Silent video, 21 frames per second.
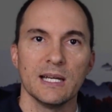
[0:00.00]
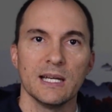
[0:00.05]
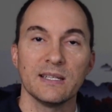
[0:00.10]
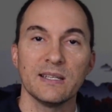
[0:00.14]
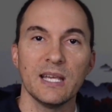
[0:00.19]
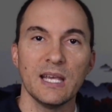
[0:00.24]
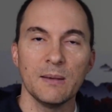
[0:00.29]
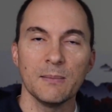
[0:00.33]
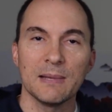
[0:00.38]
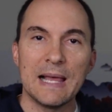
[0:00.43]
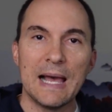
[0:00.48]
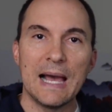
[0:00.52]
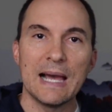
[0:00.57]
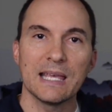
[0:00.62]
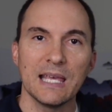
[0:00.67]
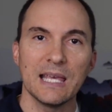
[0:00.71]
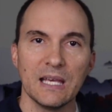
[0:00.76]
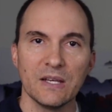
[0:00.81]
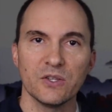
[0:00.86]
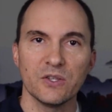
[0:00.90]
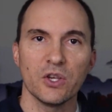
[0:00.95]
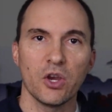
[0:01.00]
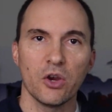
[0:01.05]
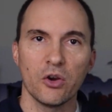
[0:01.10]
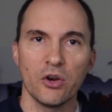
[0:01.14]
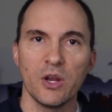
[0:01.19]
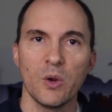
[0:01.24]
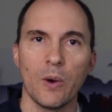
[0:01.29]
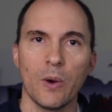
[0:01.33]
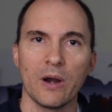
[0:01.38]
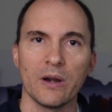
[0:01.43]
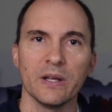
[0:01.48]
a team lacking
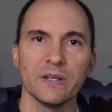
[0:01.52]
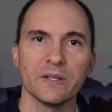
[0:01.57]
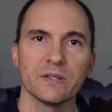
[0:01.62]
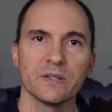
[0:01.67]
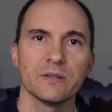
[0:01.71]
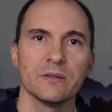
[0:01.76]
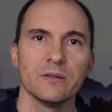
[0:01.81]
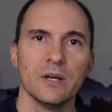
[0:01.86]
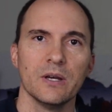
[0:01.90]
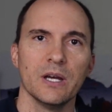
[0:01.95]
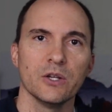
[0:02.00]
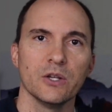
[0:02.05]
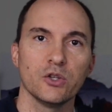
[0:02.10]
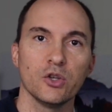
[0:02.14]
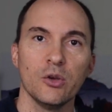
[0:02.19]
security awareness,